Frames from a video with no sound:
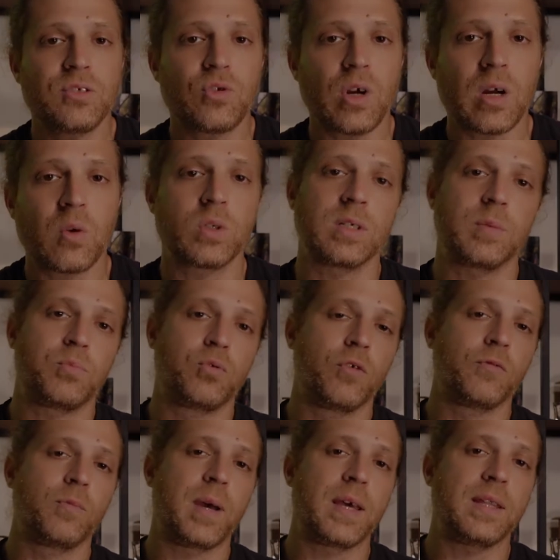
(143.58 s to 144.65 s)
drug was
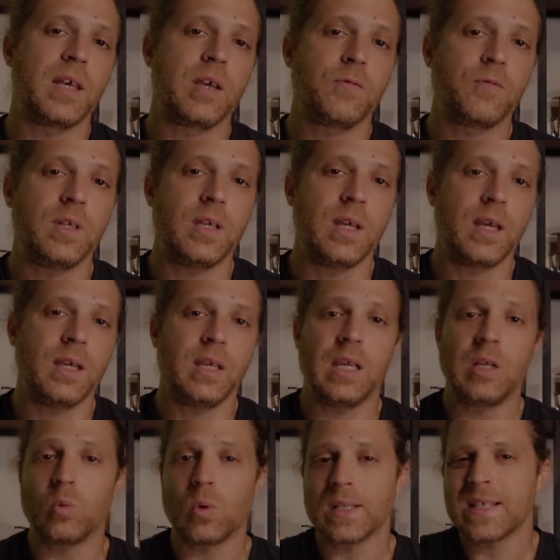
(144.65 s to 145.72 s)
approved by the FDA
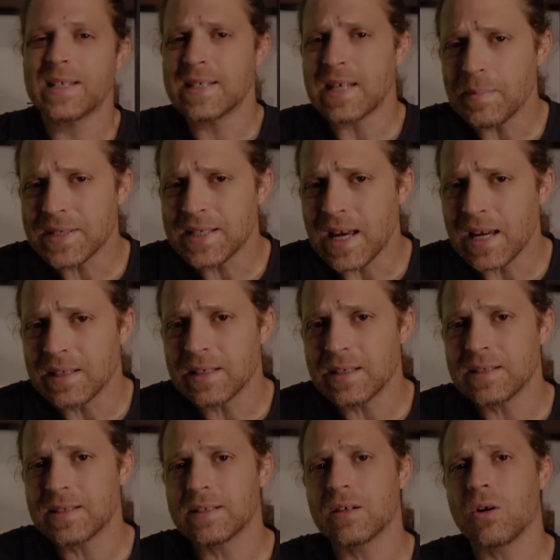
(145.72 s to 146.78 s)
in what some
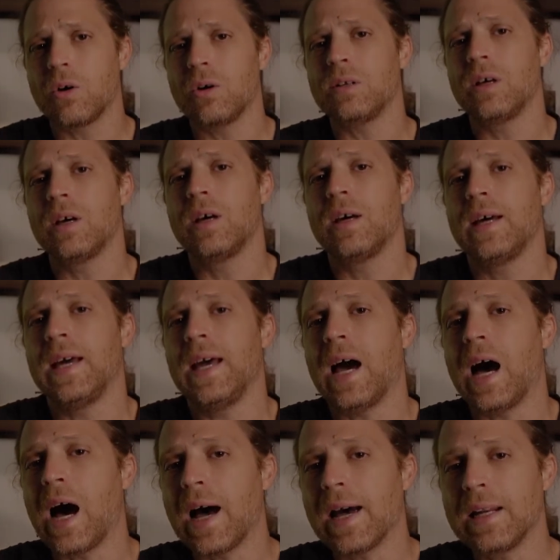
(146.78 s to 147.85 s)
scientists called a
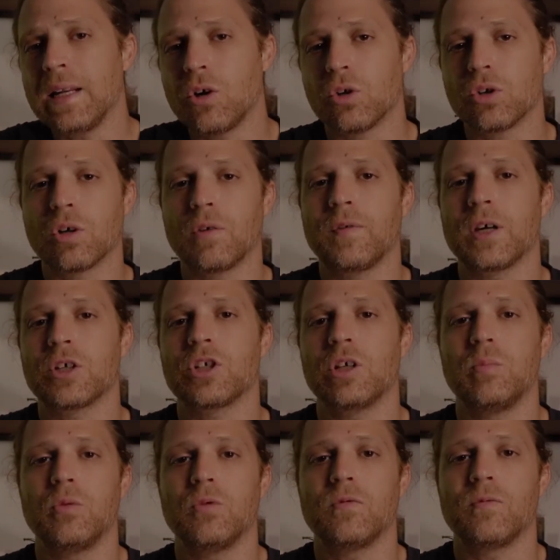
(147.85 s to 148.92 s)
highly controversial
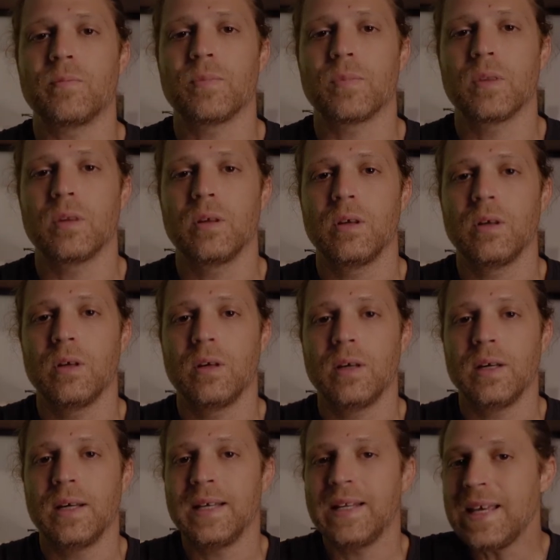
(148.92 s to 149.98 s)
move.
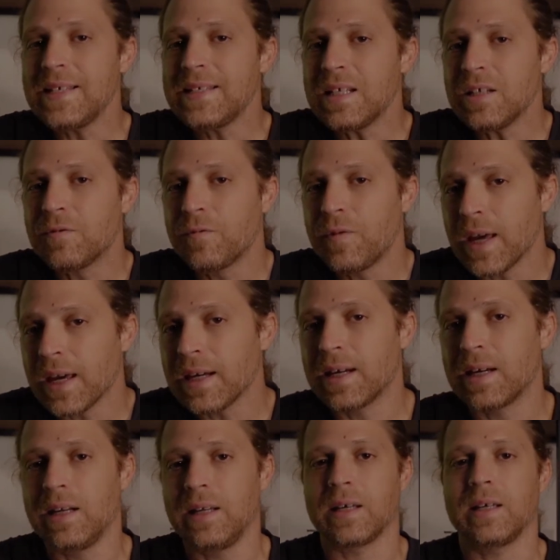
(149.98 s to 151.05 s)
It isn't very
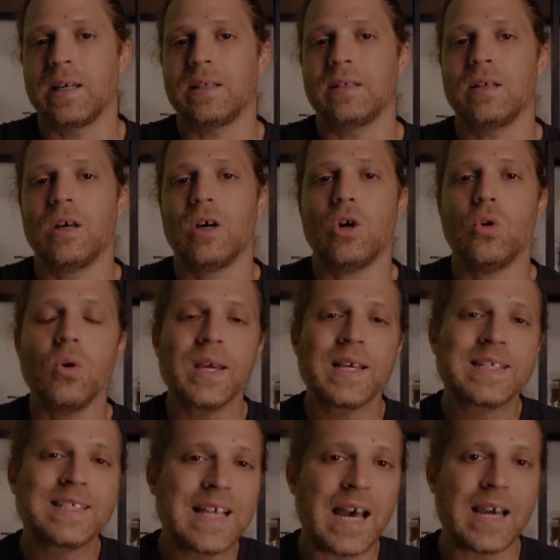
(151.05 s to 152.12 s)
clear yet who
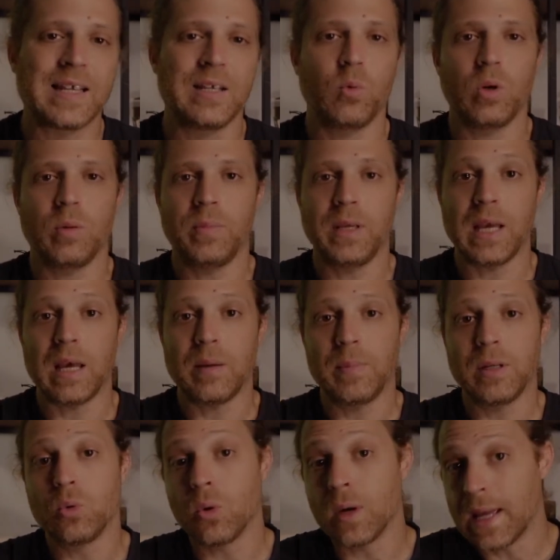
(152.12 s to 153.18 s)
exactly will be
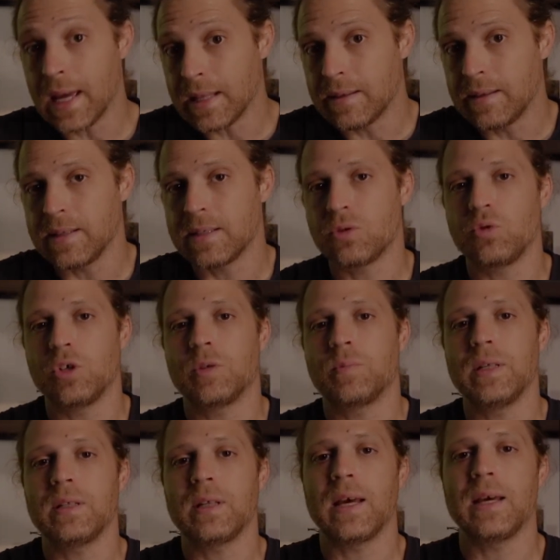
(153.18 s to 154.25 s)
able to get this
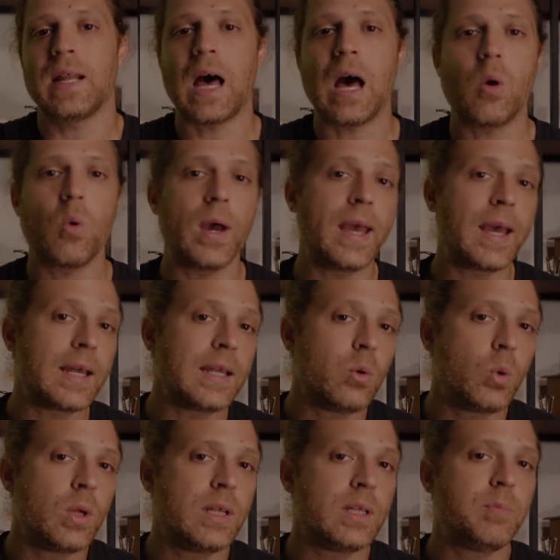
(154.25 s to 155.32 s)
treatment and how early
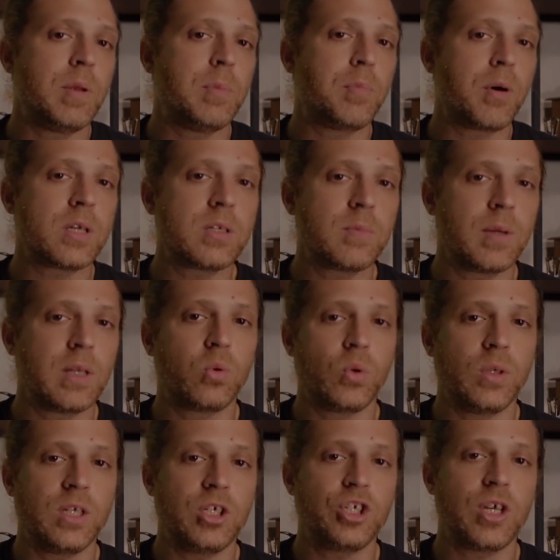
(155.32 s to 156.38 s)
will it be possible to
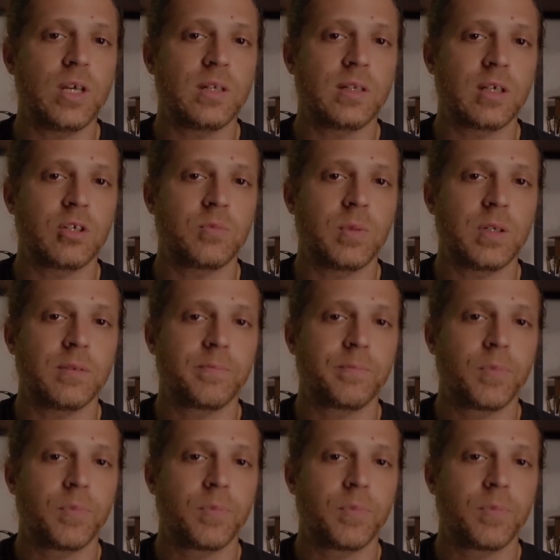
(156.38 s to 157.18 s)
initiate treatment.